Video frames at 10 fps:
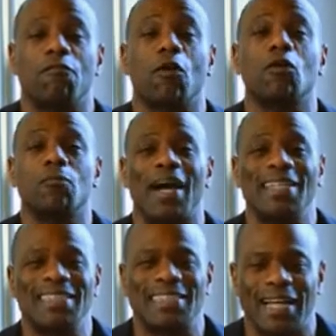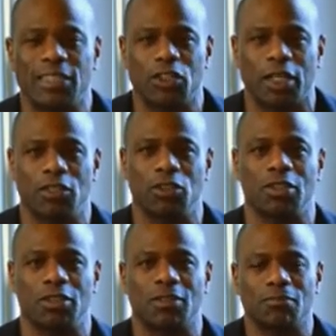followed by design
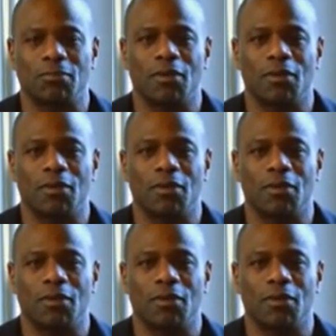changes.